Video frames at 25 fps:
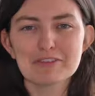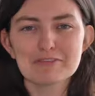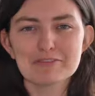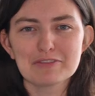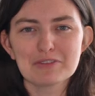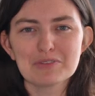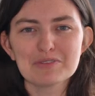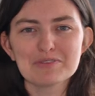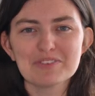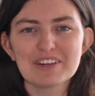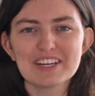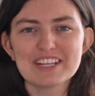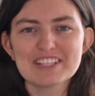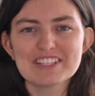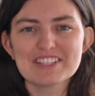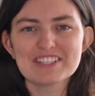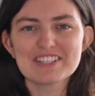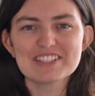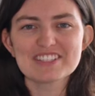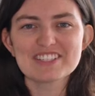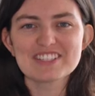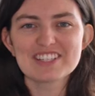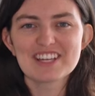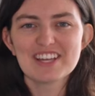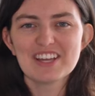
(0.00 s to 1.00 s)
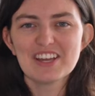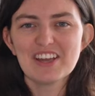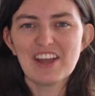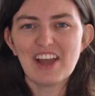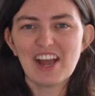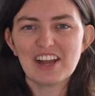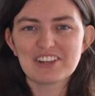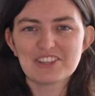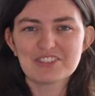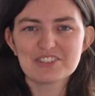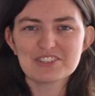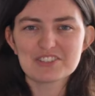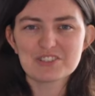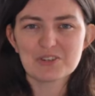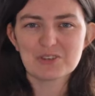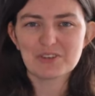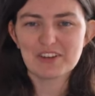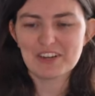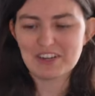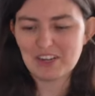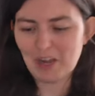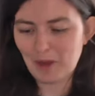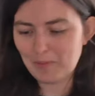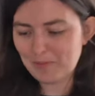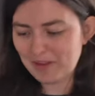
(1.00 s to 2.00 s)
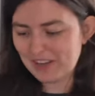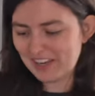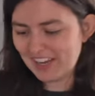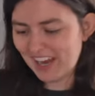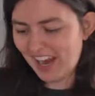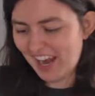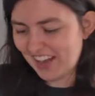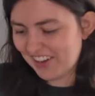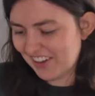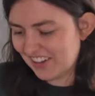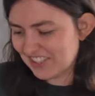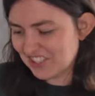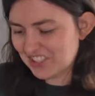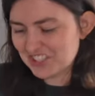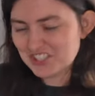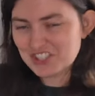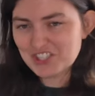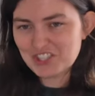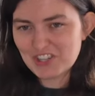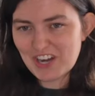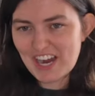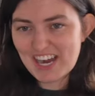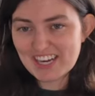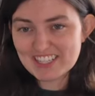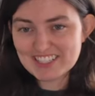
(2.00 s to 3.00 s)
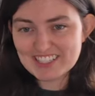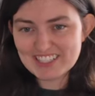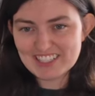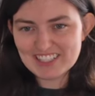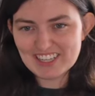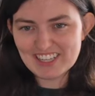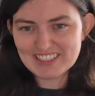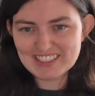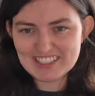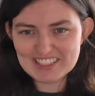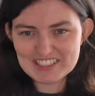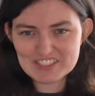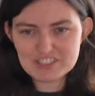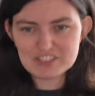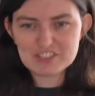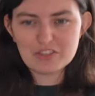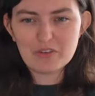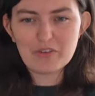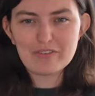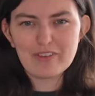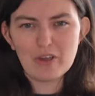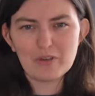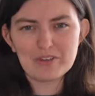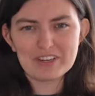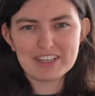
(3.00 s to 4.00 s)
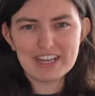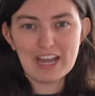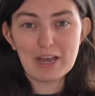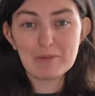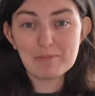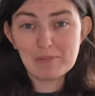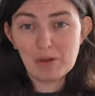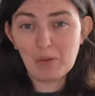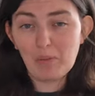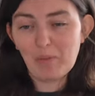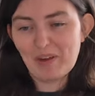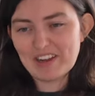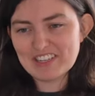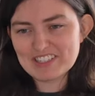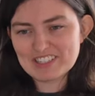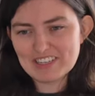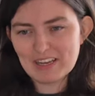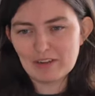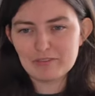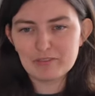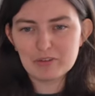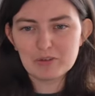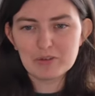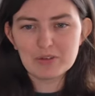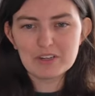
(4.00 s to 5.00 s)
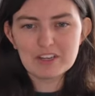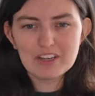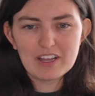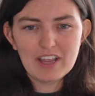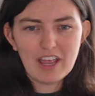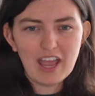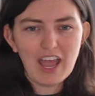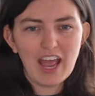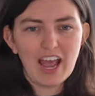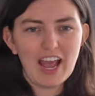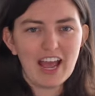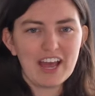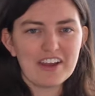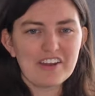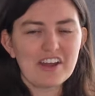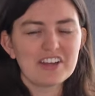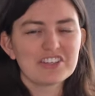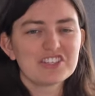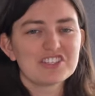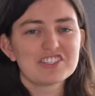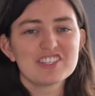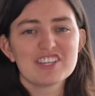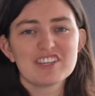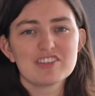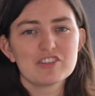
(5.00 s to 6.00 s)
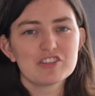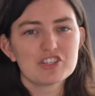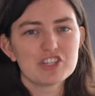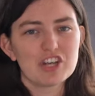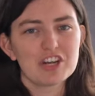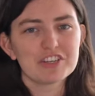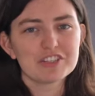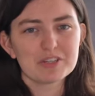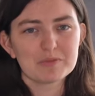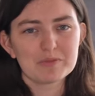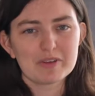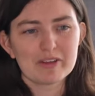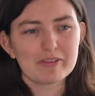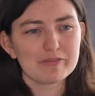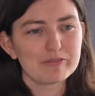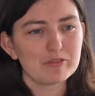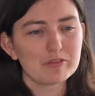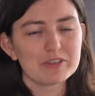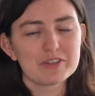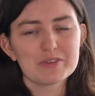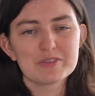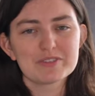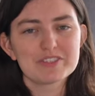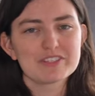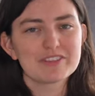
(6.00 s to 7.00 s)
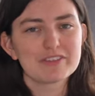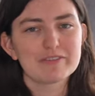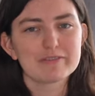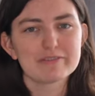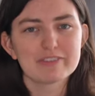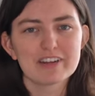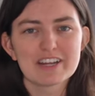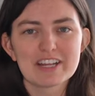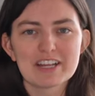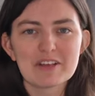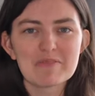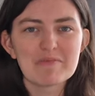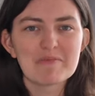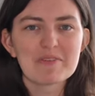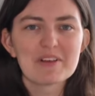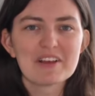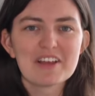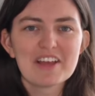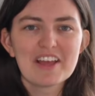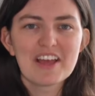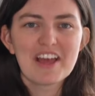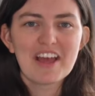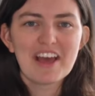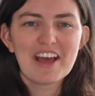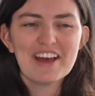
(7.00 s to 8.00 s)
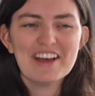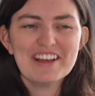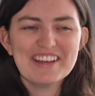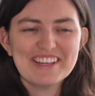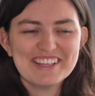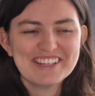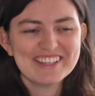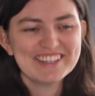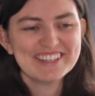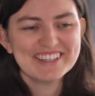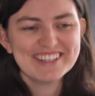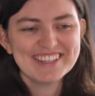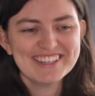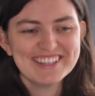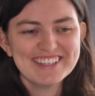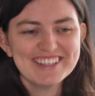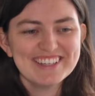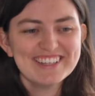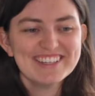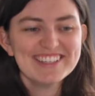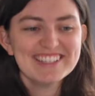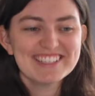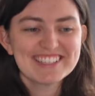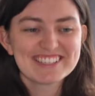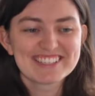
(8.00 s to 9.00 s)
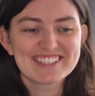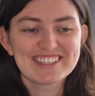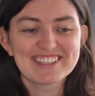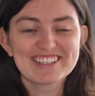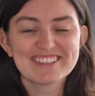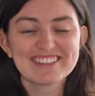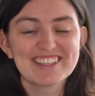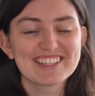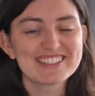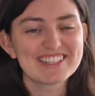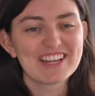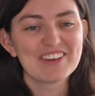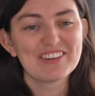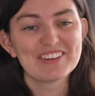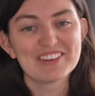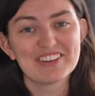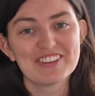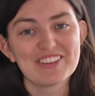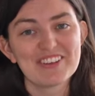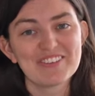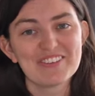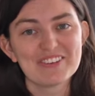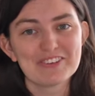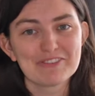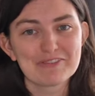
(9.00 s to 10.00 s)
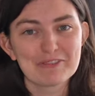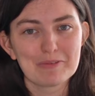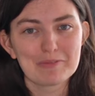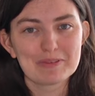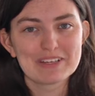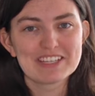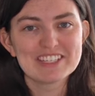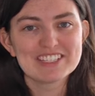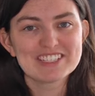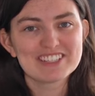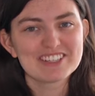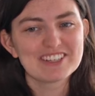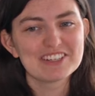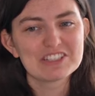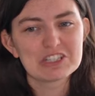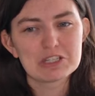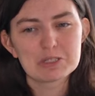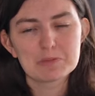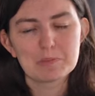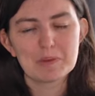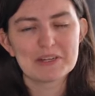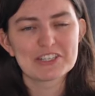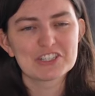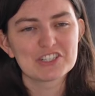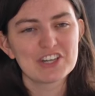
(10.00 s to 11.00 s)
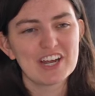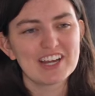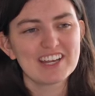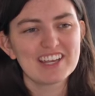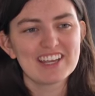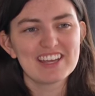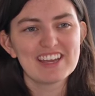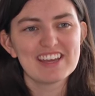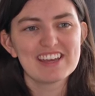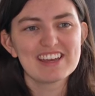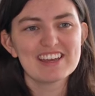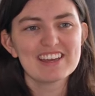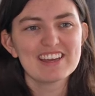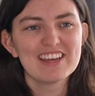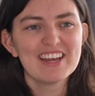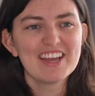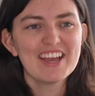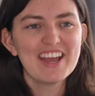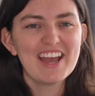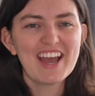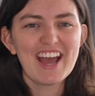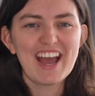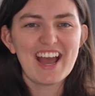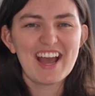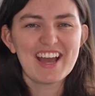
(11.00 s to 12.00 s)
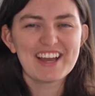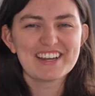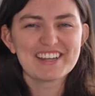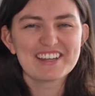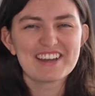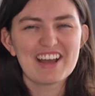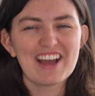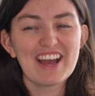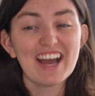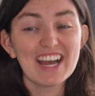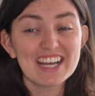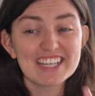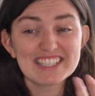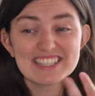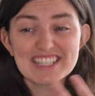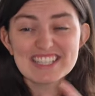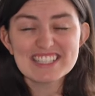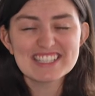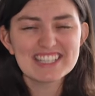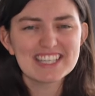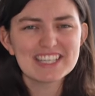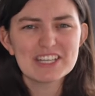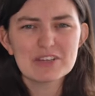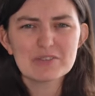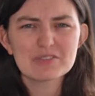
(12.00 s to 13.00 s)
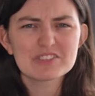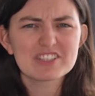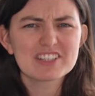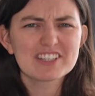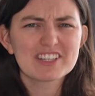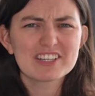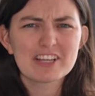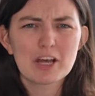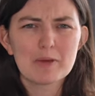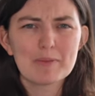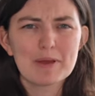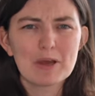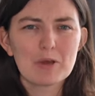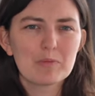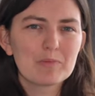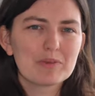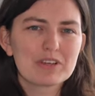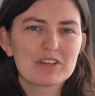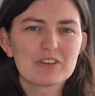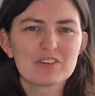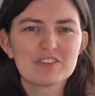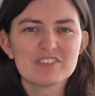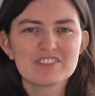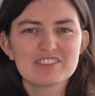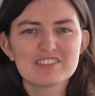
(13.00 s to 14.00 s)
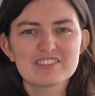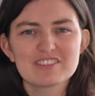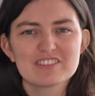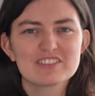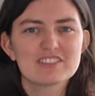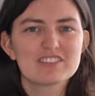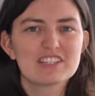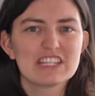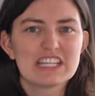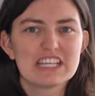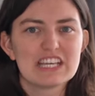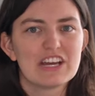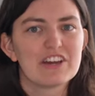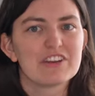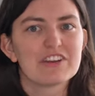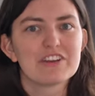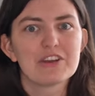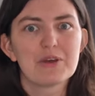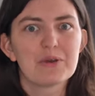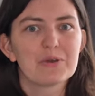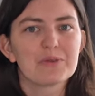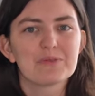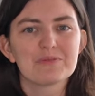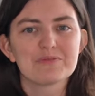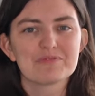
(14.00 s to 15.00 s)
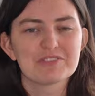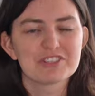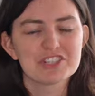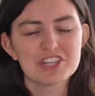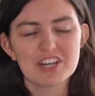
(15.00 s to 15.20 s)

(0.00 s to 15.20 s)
of the viewfinders. I just saw it coming and I just tracked it like this, sort of holding it at my waist level. And I just hit the shutter and I thought it was in the frame. So that's how I got the one of the police car, just by tracking it. And I didn't think it was going to come out because the unknown